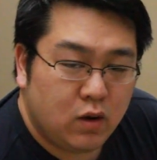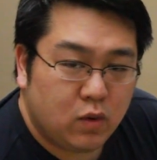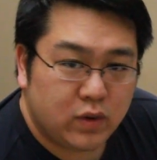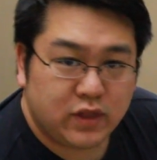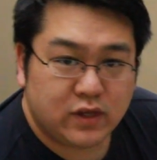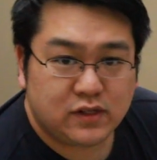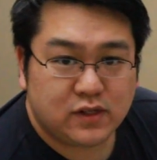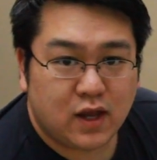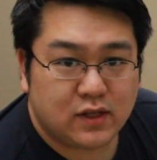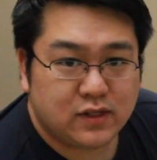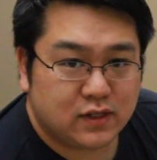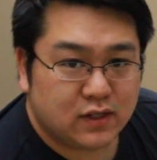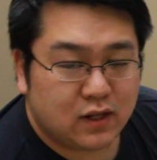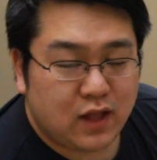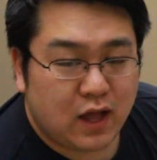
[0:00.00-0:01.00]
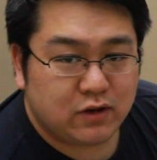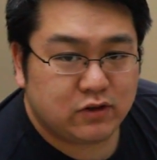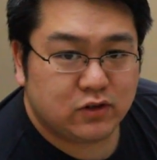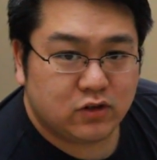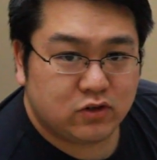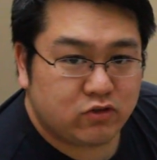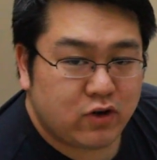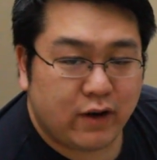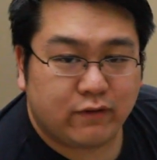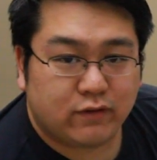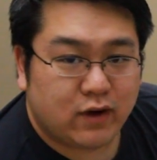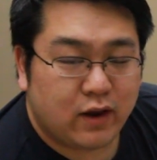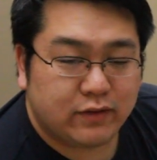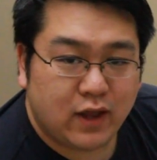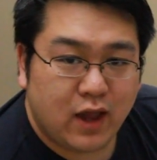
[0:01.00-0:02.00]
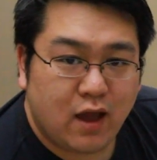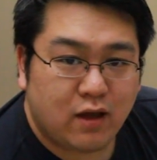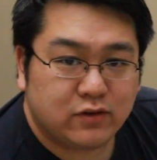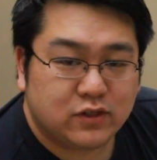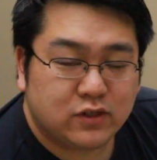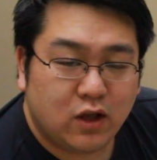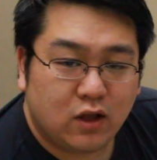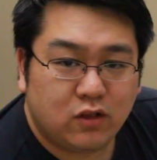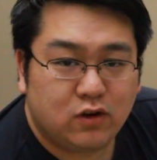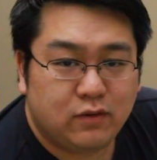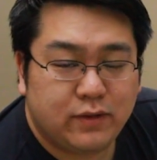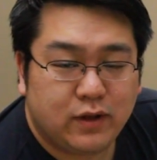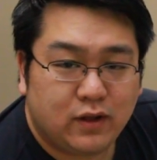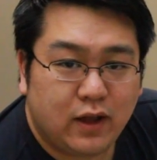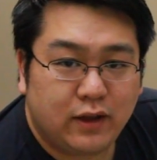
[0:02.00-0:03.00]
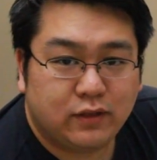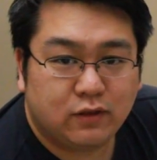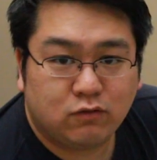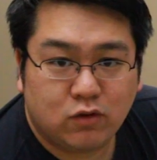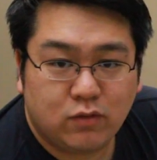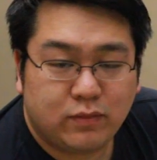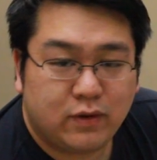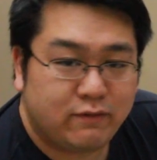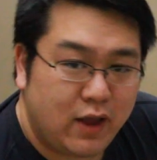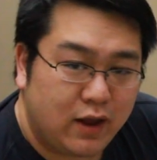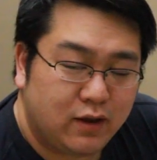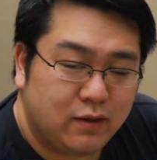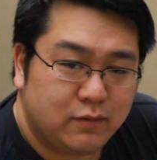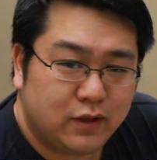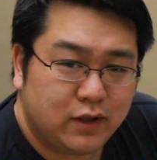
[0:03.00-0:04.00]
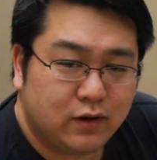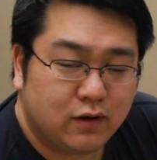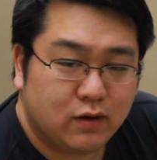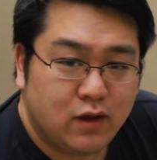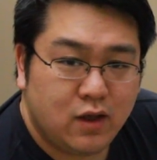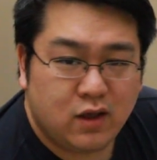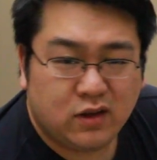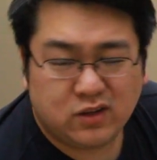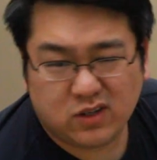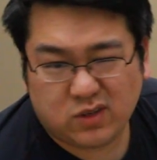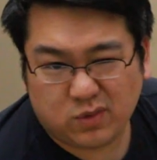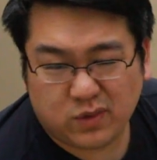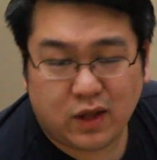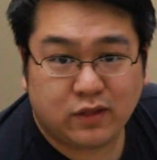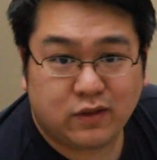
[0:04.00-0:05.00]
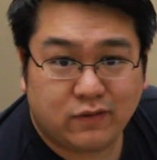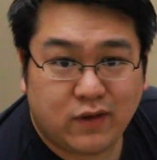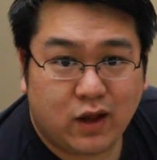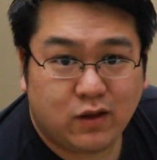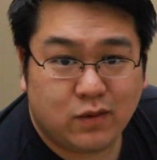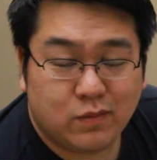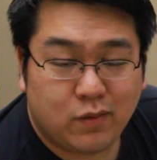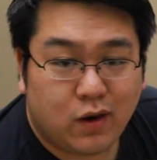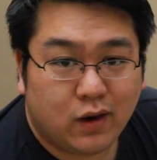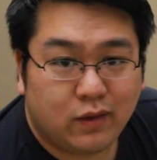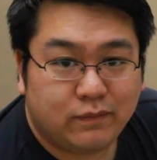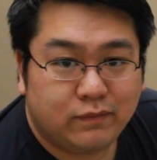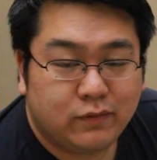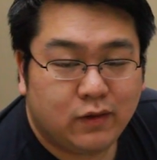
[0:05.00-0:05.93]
What this does is it allows you to drive around the house a little bit like the Roomba vacuum cleaner, just without the vacuum part.